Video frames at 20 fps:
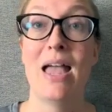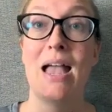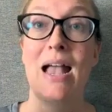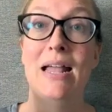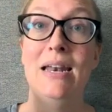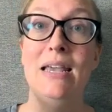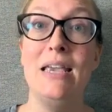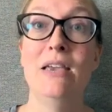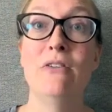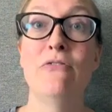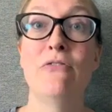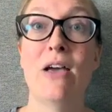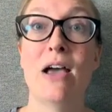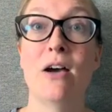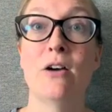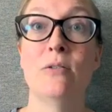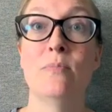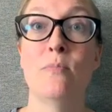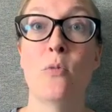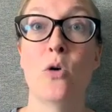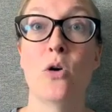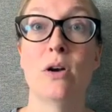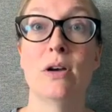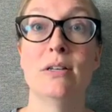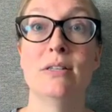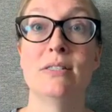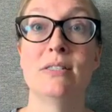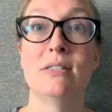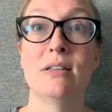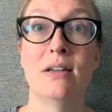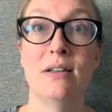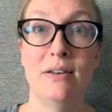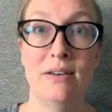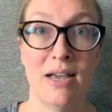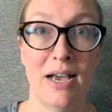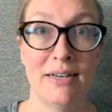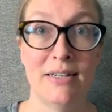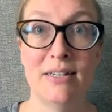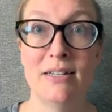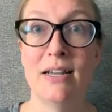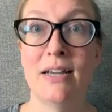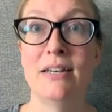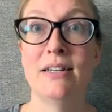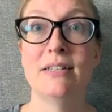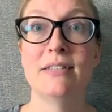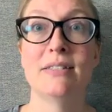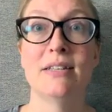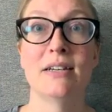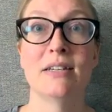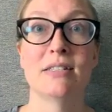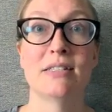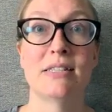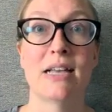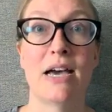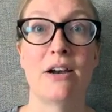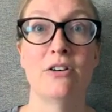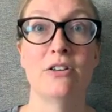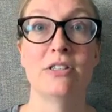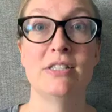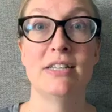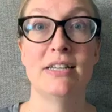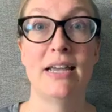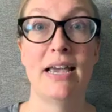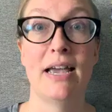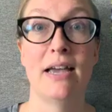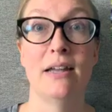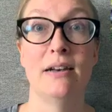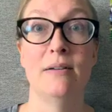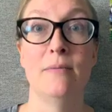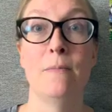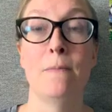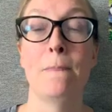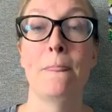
And he found Maura's 1996 Saturn sedan